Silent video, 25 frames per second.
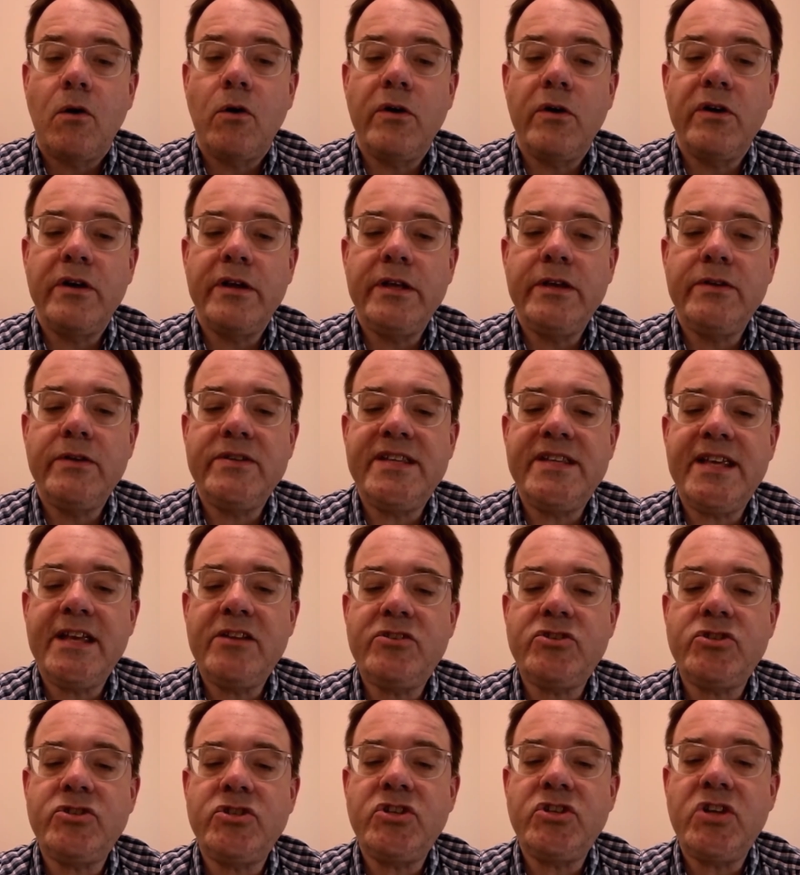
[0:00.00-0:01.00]
Or you
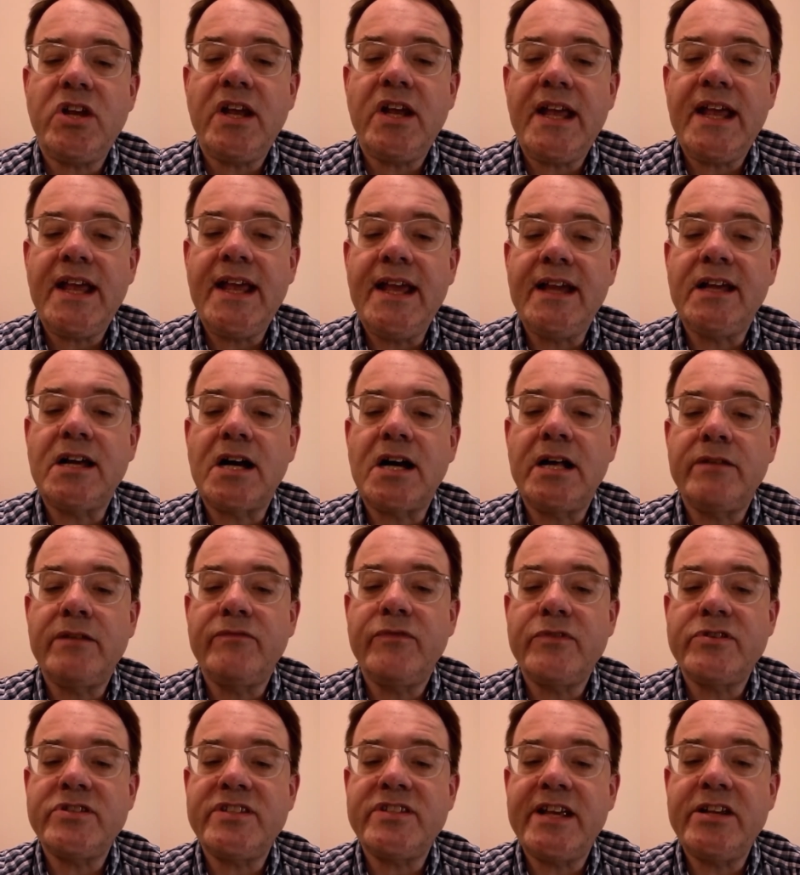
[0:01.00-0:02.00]
teach a
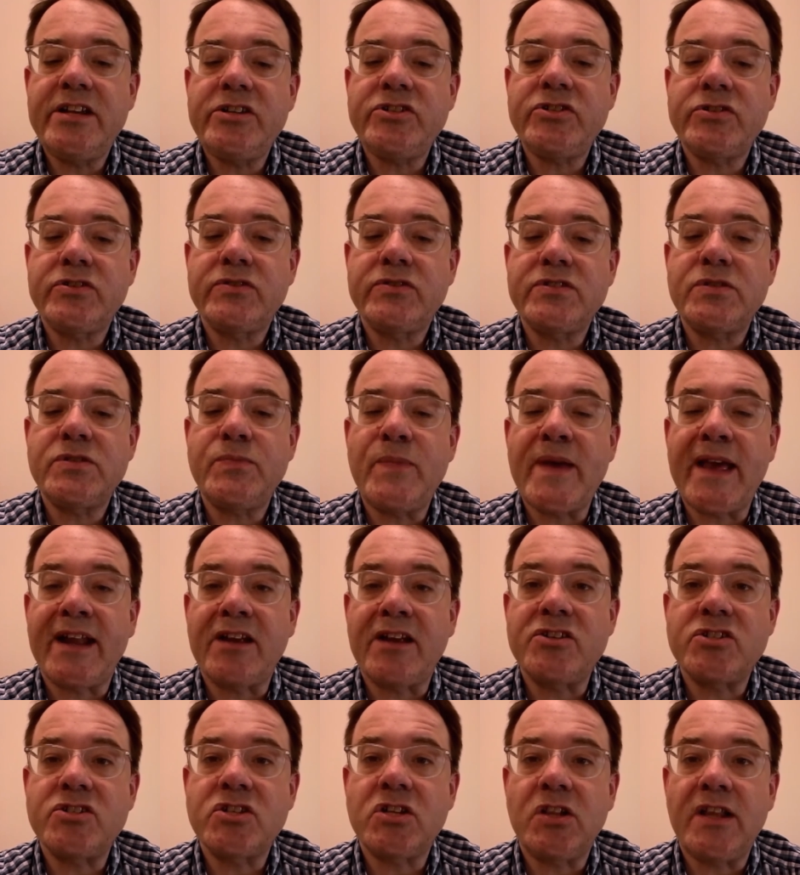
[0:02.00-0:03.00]
conversational
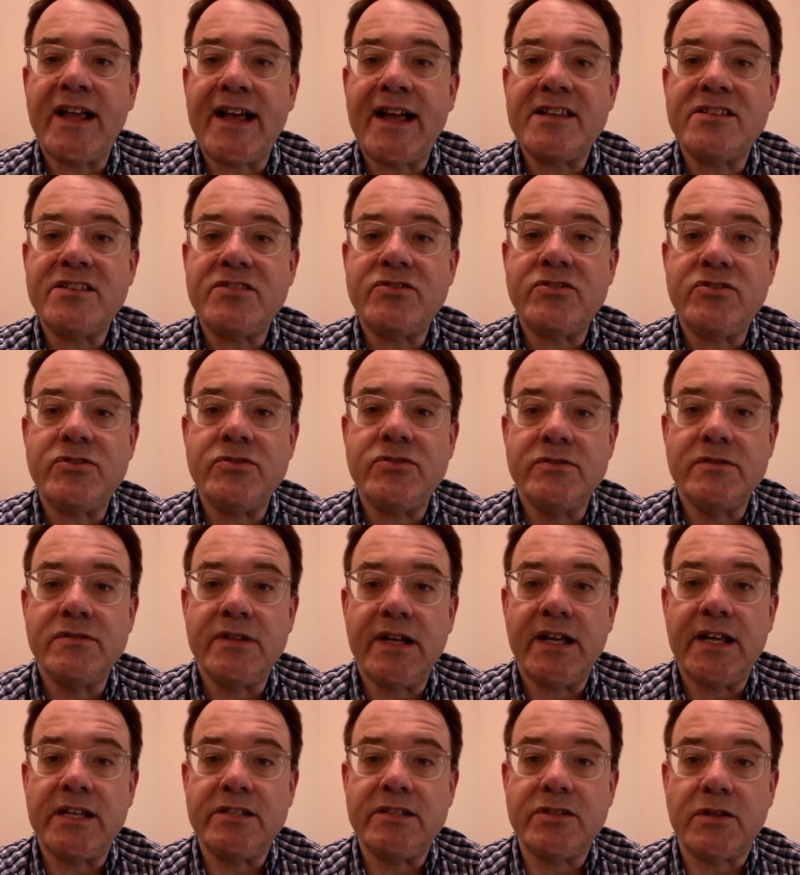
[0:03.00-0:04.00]
Spanish class
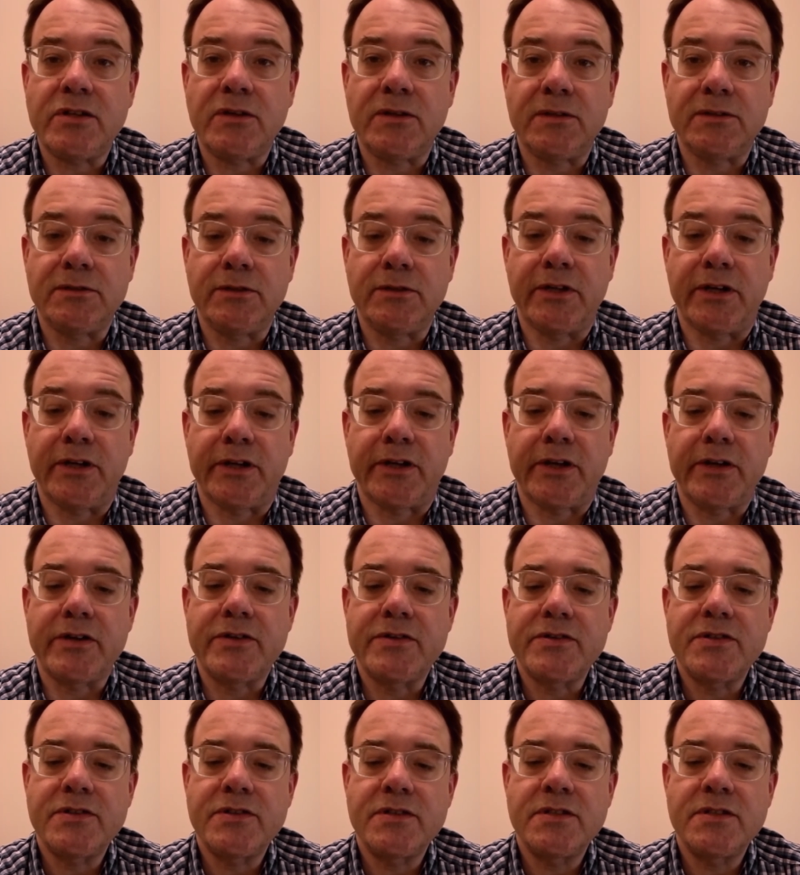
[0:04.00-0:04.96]
to adult learners.